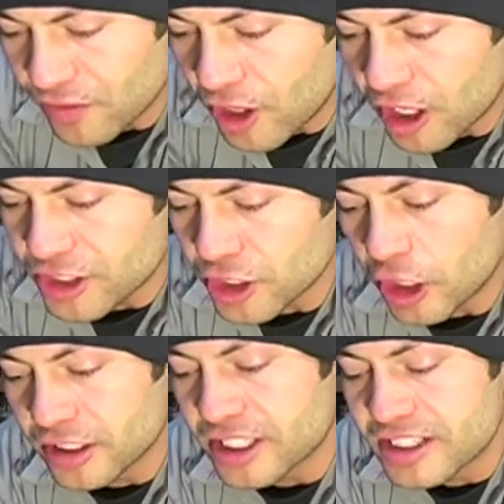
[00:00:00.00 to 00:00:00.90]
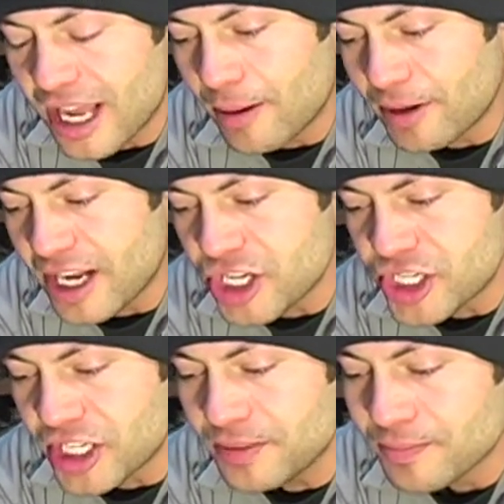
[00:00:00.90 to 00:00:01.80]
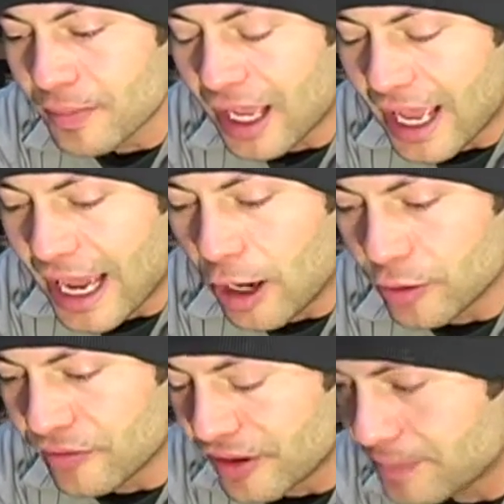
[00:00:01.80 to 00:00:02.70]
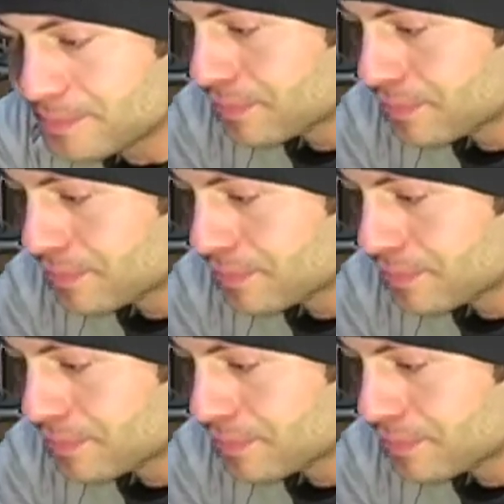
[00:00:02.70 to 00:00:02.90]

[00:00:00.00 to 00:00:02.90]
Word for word: flush all the contamination out of it.